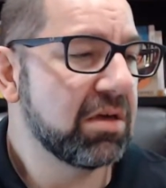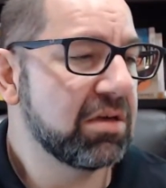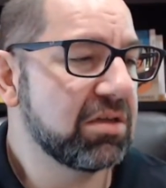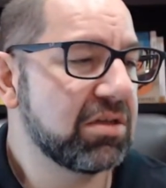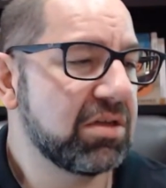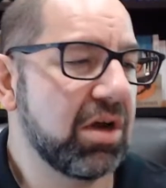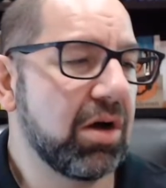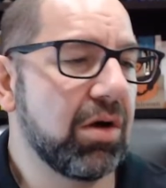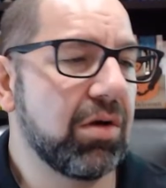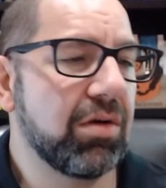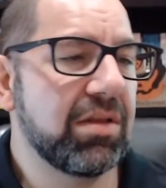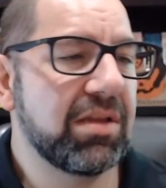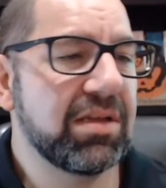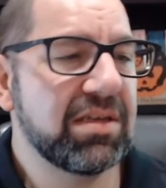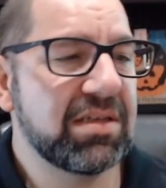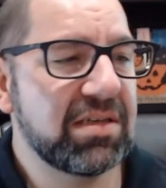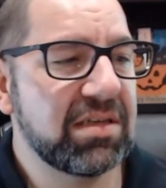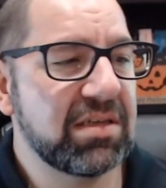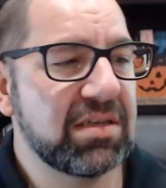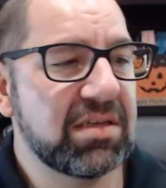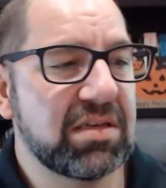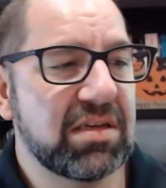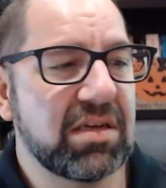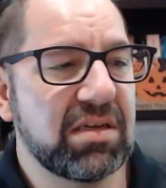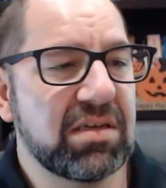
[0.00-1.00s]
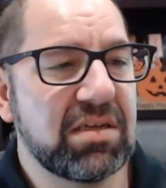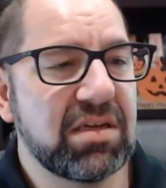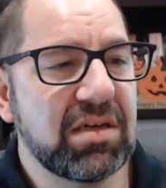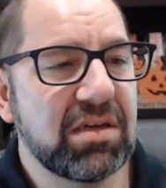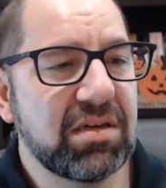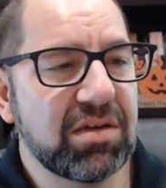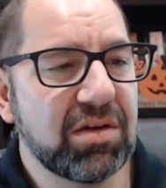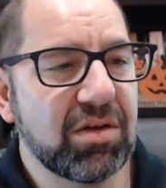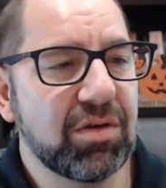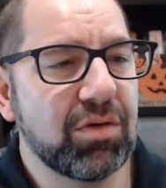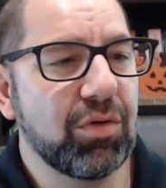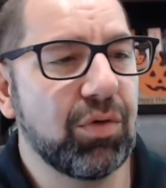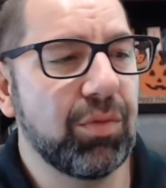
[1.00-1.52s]
So, this is
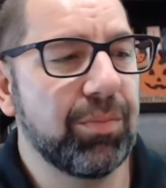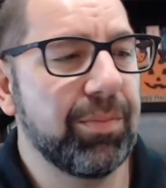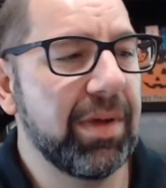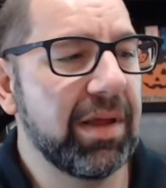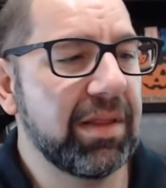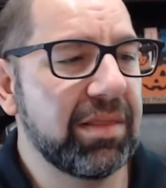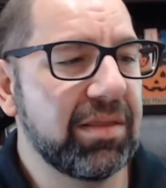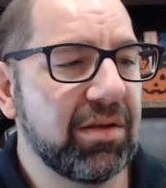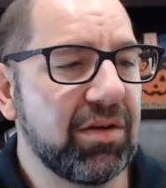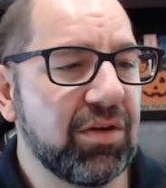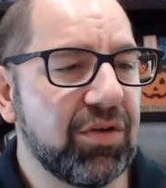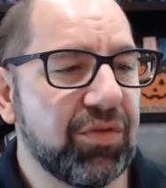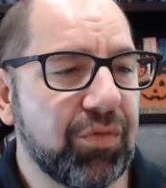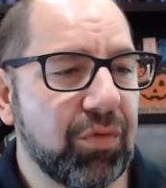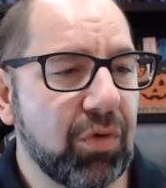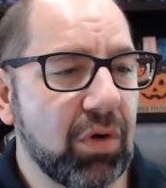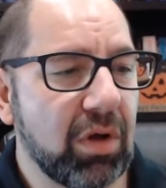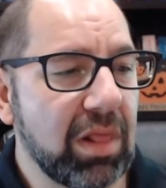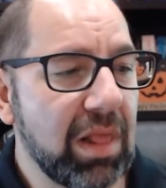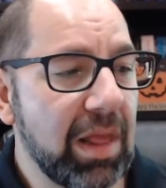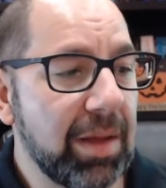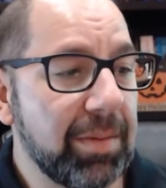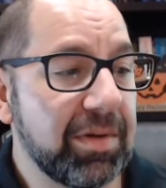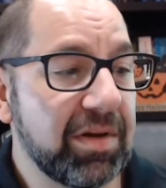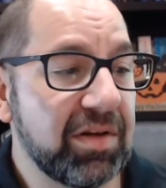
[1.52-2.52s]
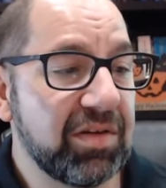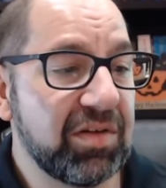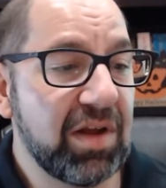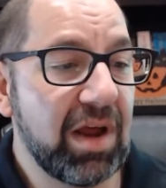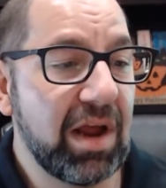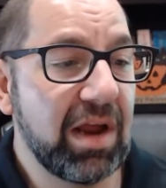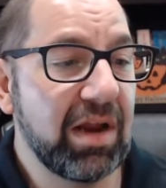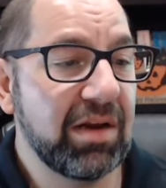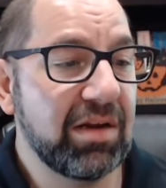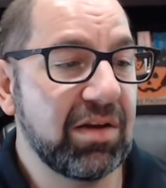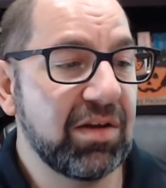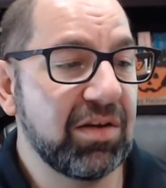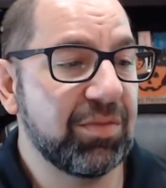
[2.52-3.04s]
Statistical Methods for Climate
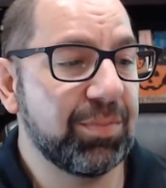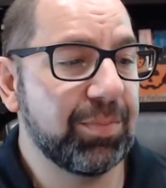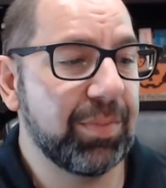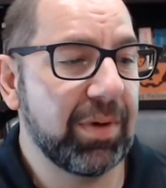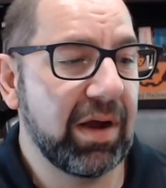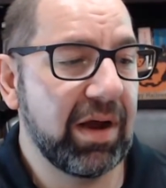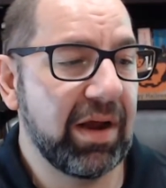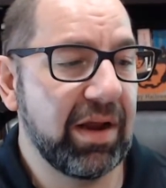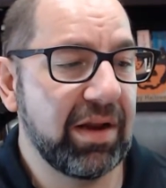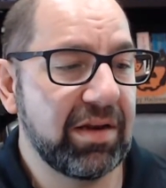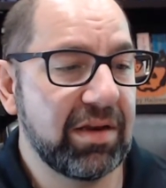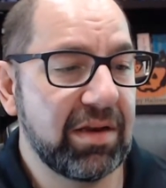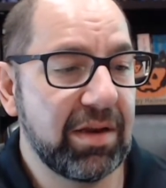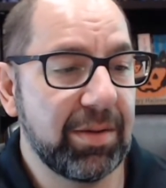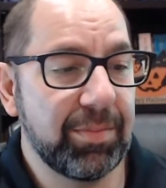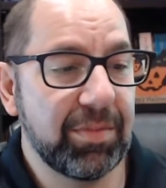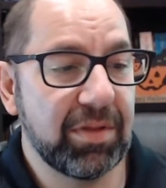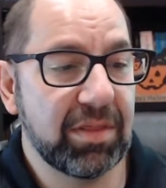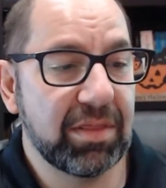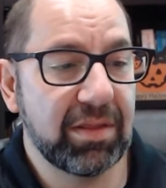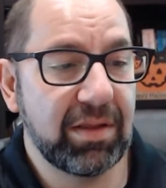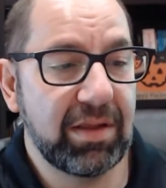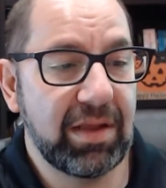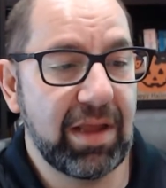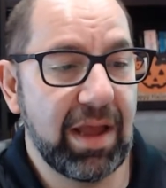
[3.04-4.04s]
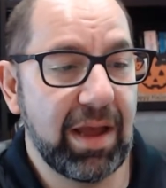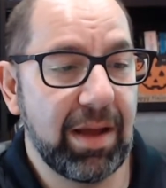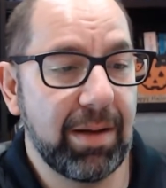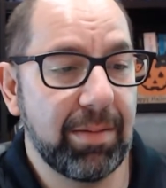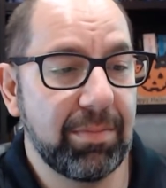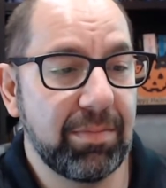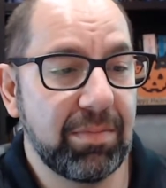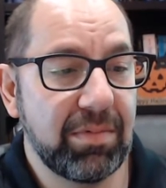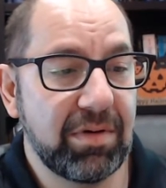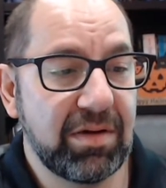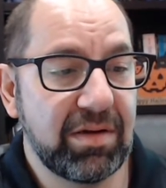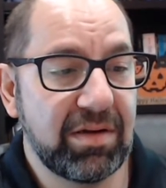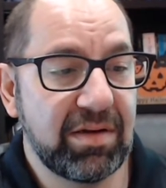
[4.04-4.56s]
Scientists by Timothy
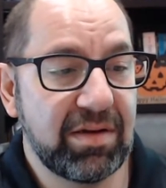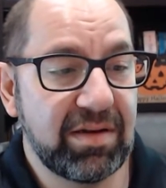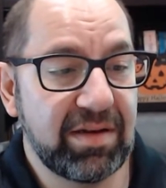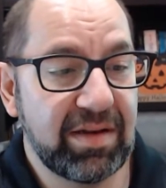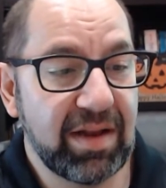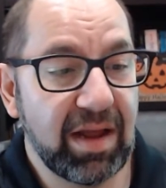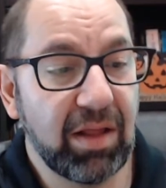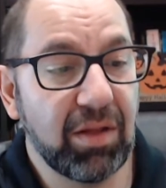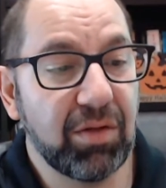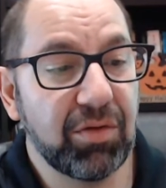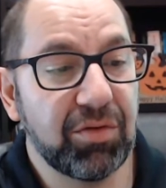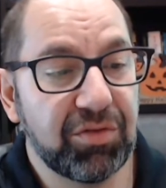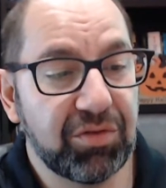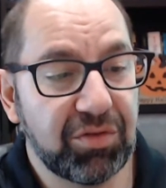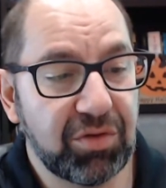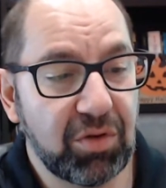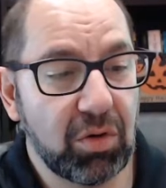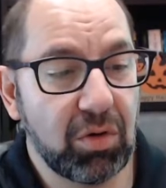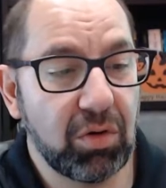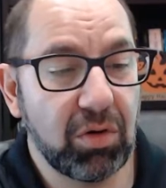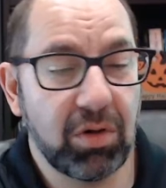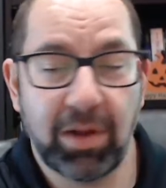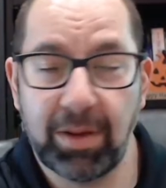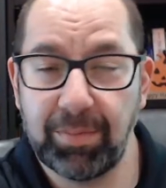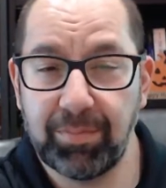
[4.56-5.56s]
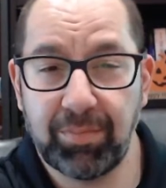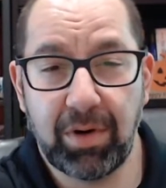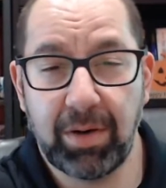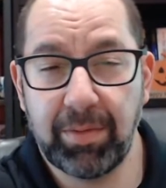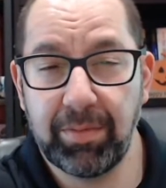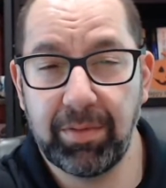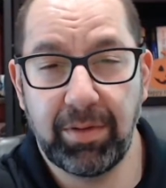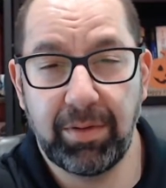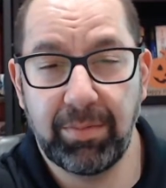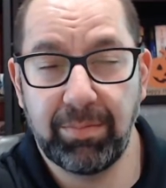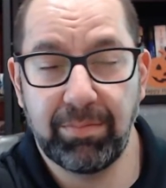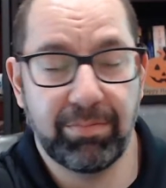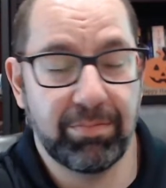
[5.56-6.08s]
M. Delsol. I
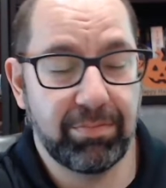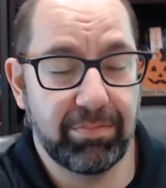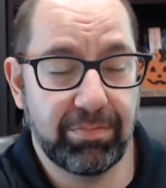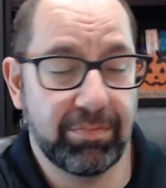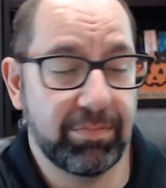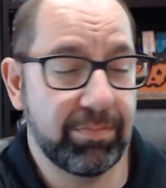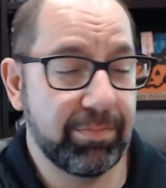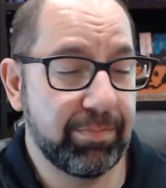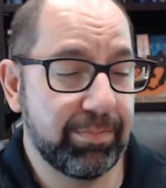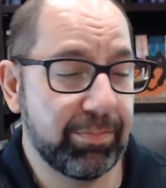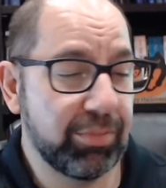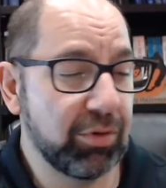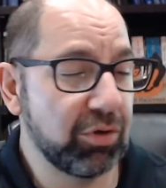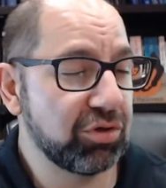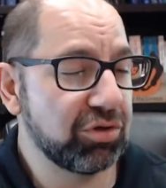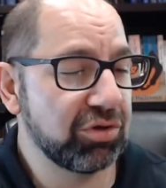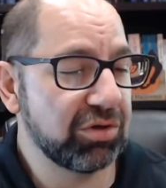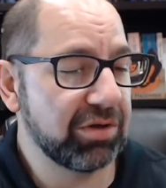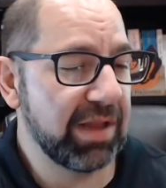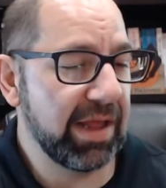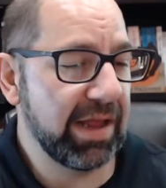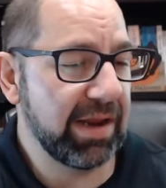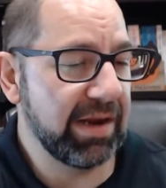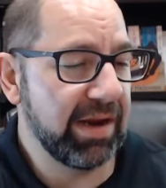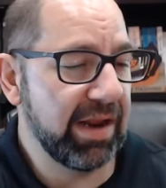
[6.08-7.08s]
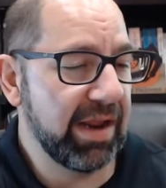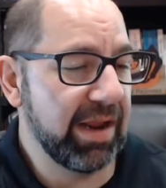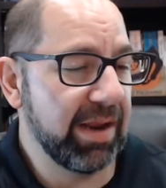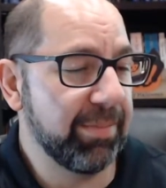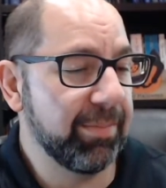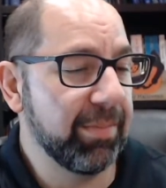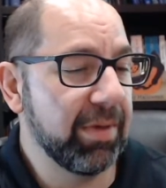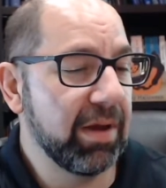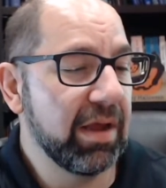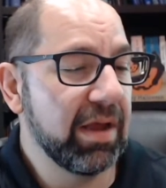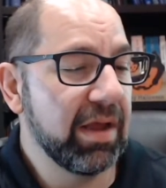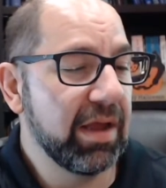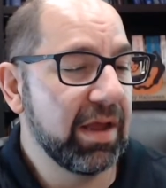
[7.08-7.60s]
probably butchered that
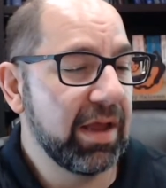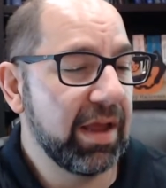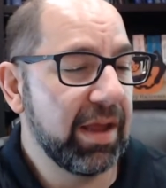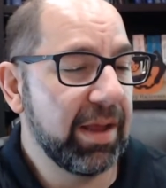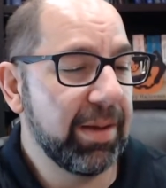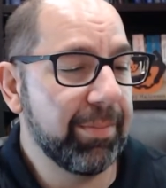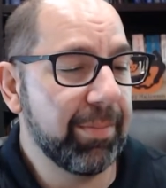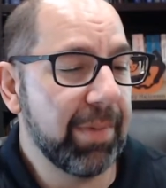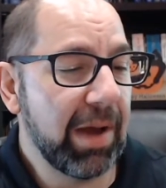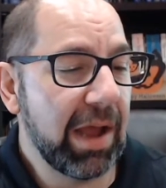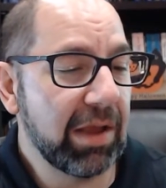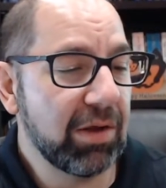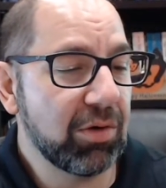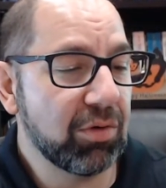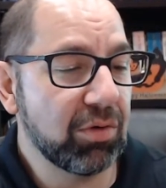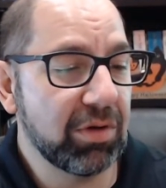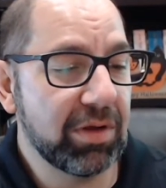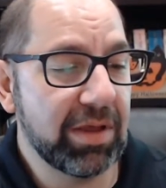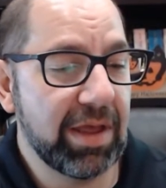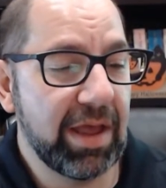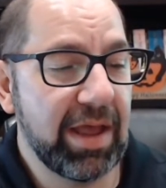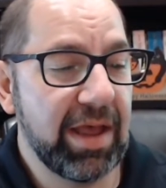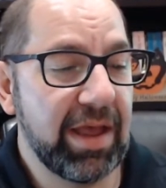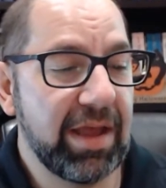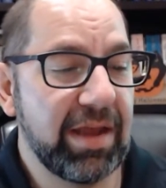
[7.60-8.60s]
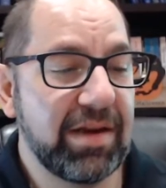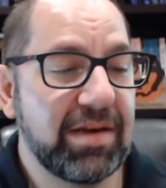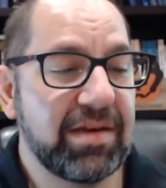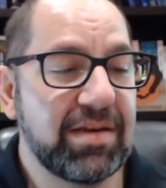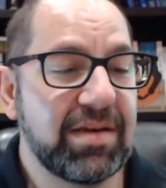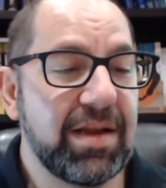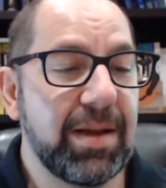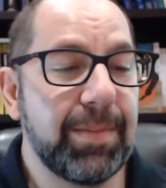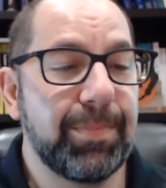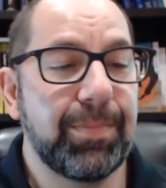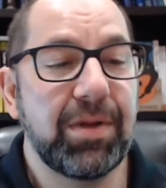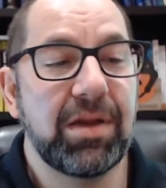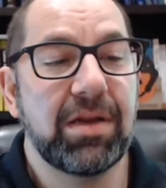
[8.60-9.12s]
name. And Michael K.
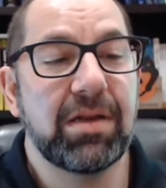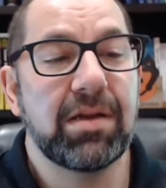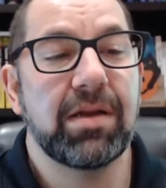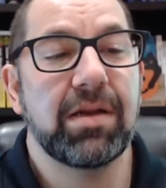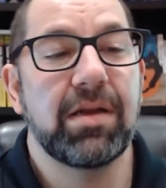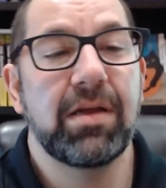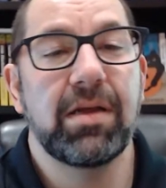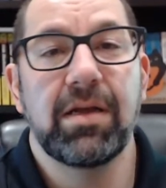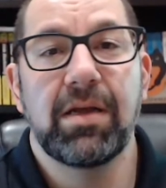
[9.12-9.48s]
Tippett.